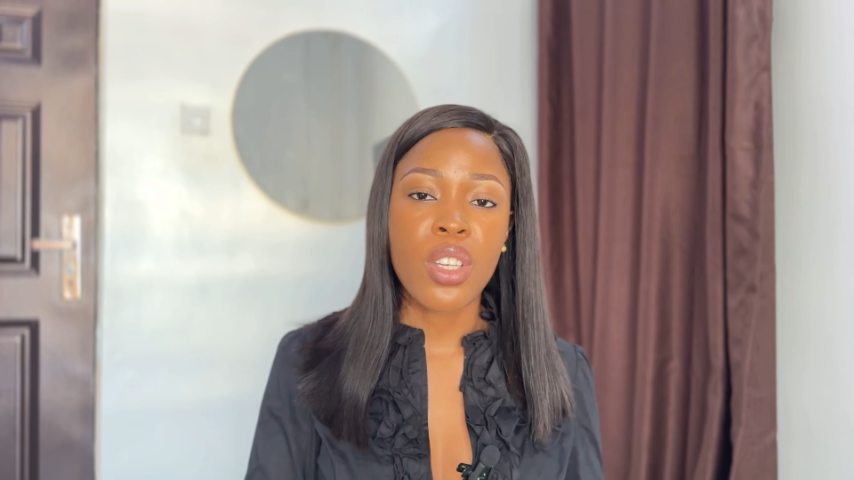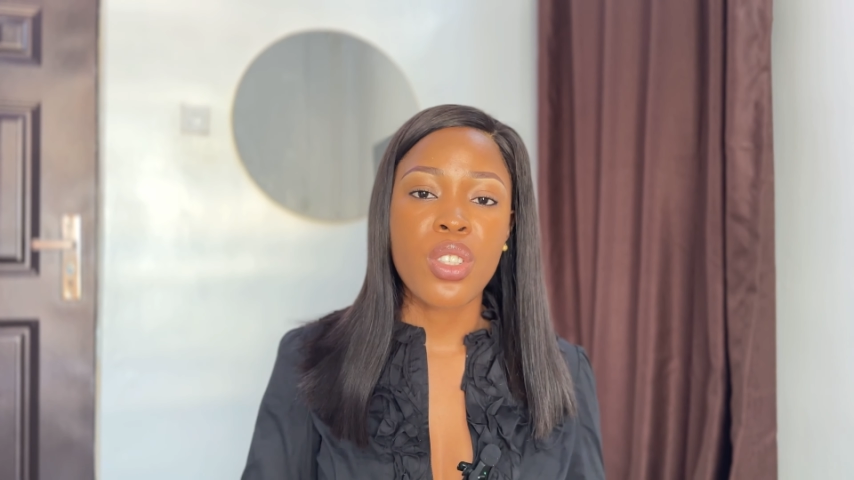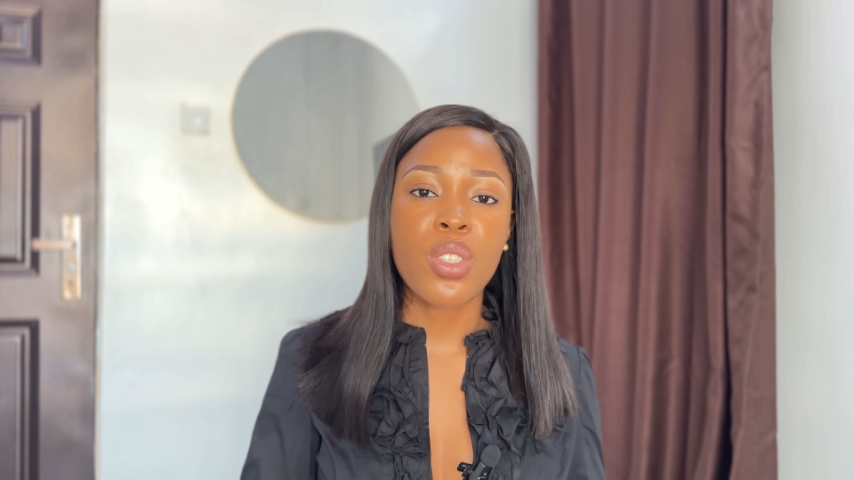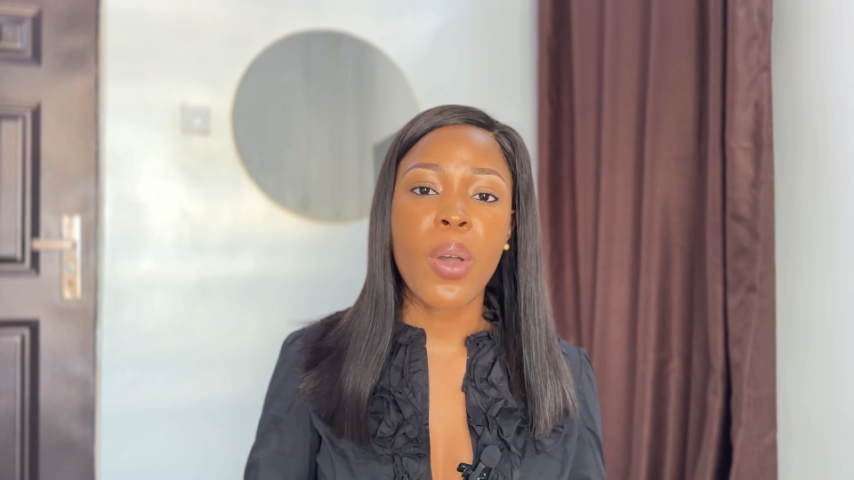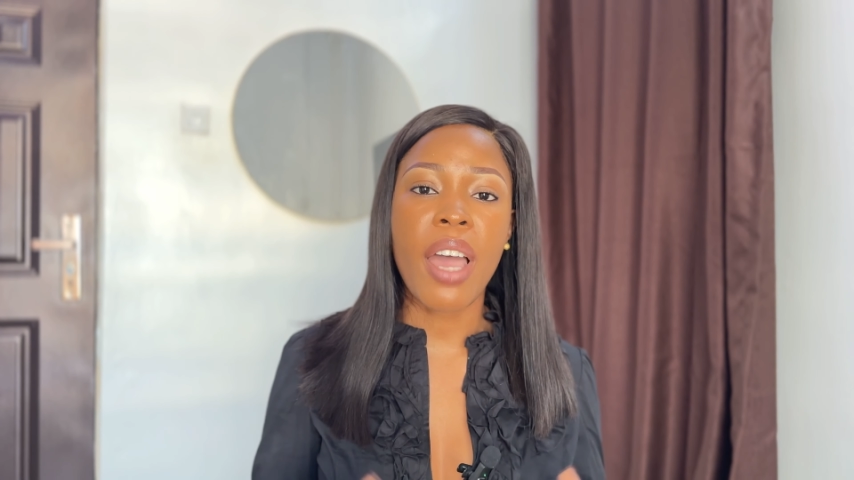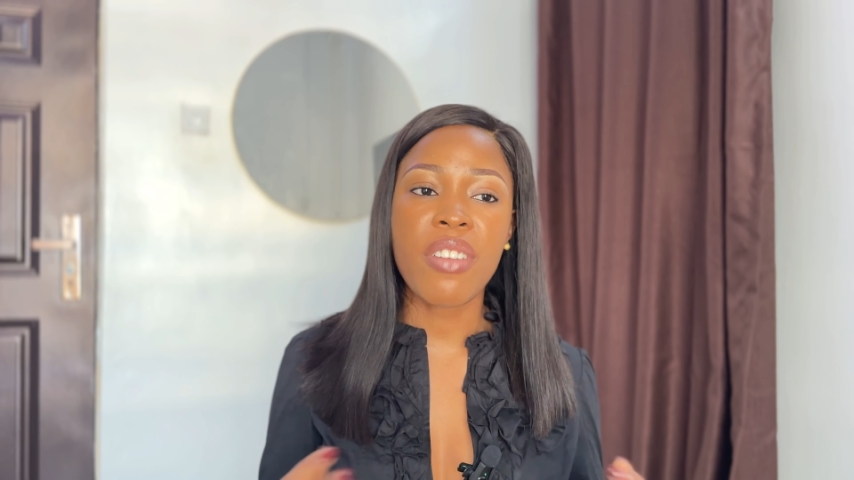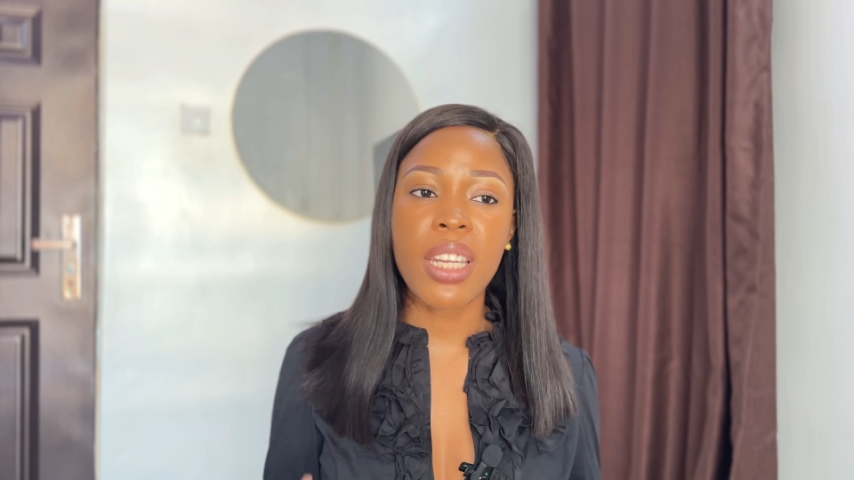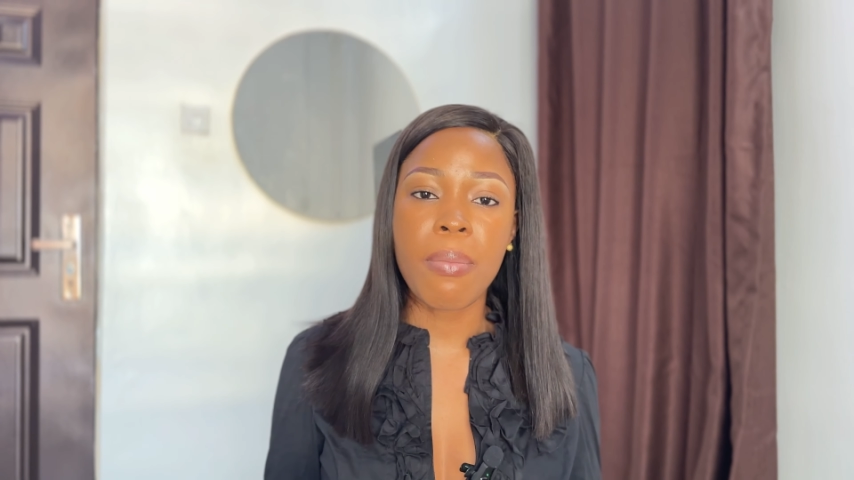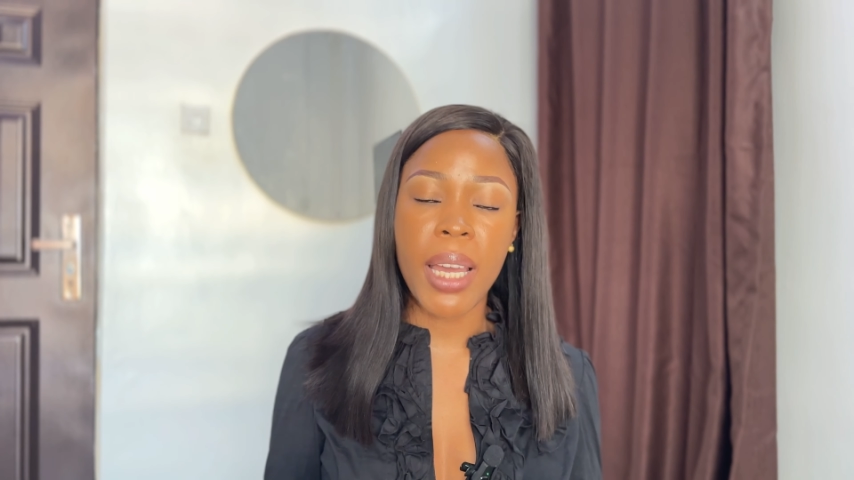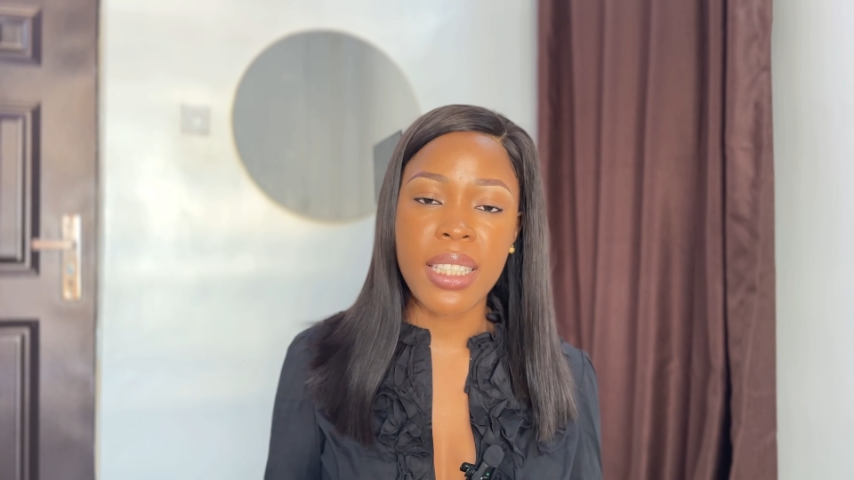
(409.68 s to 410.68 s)
So having
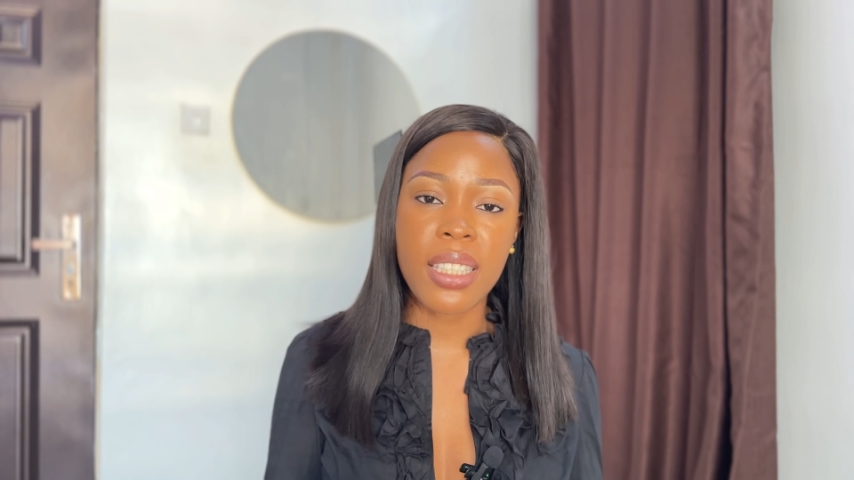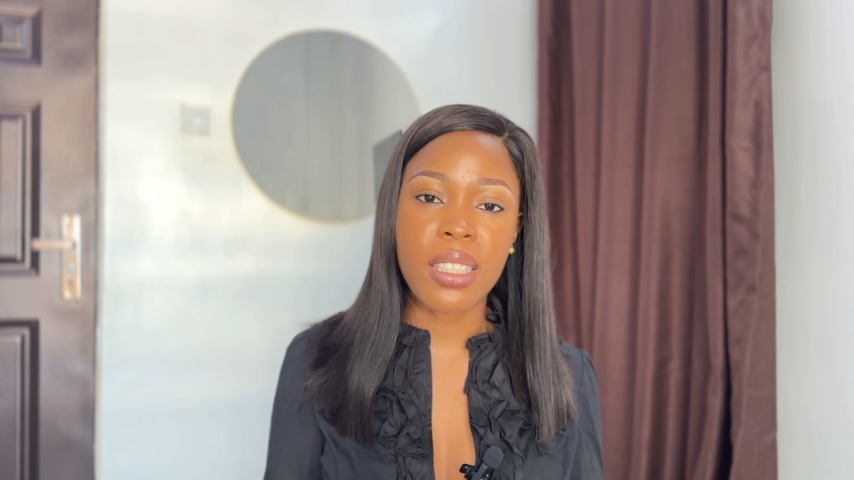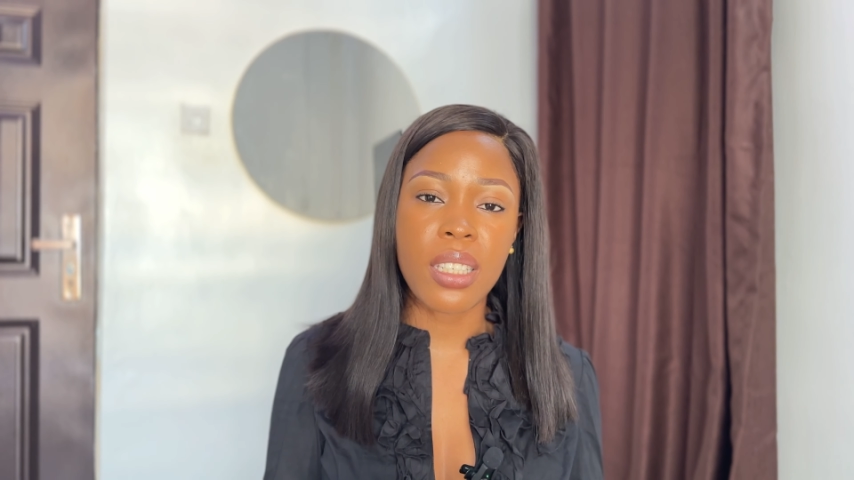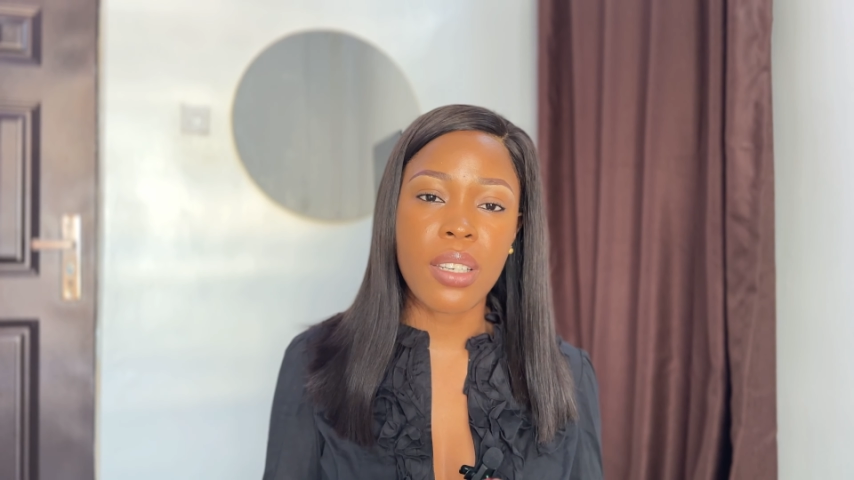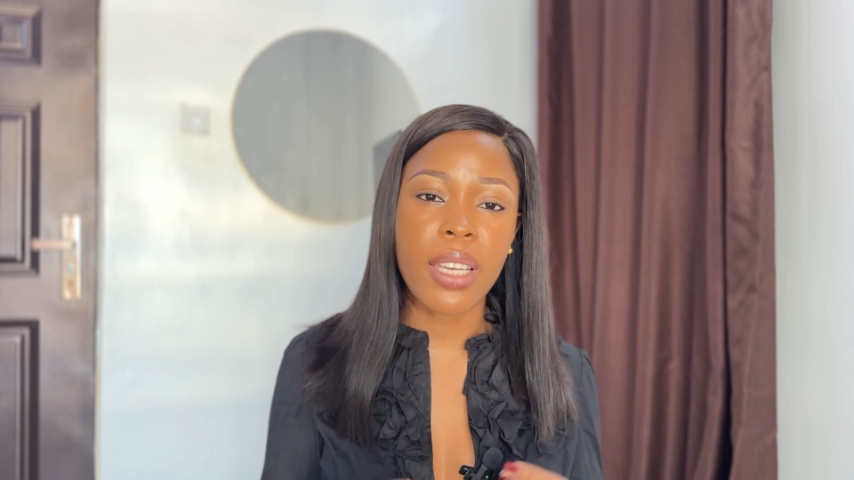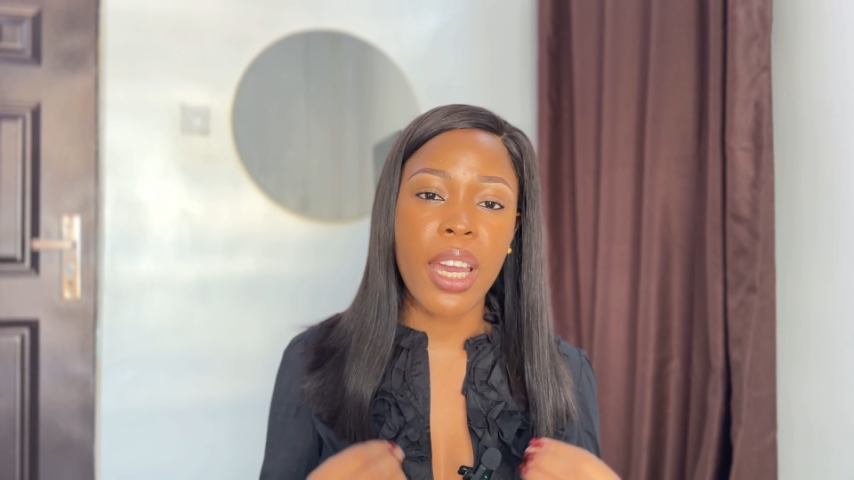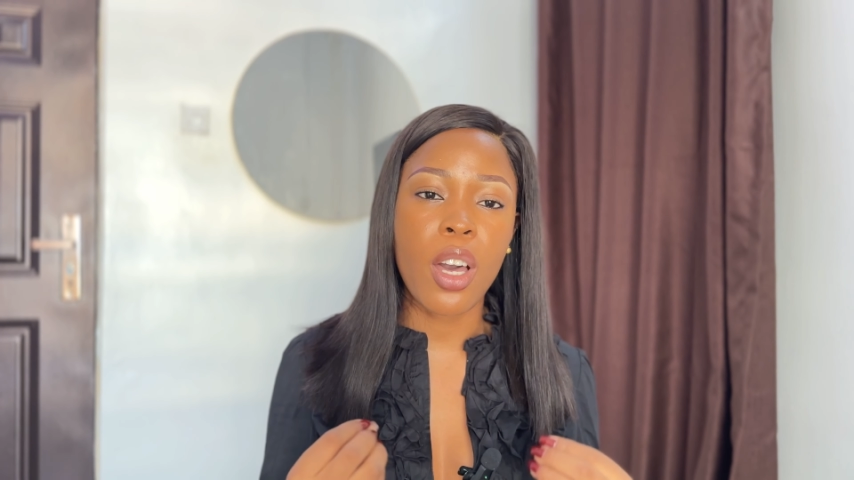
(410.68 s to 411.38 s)
a master's degree